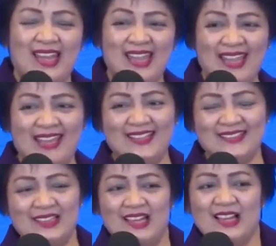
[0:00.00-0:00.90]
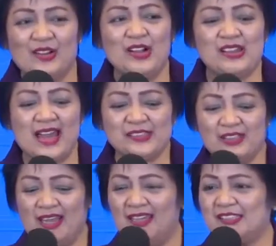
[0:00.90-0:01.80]
And
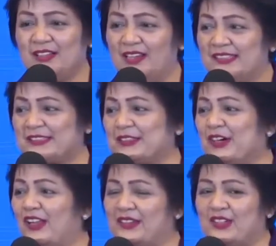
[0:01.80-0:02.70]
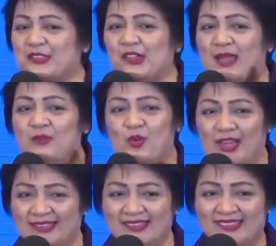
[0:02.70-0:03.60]
congratulations to all those who have
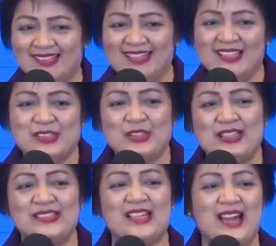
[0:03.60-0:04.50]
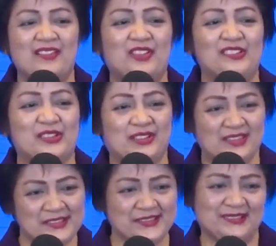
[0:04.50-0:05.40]
won during the raffle
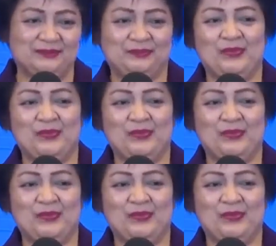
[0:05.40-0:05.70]
draws.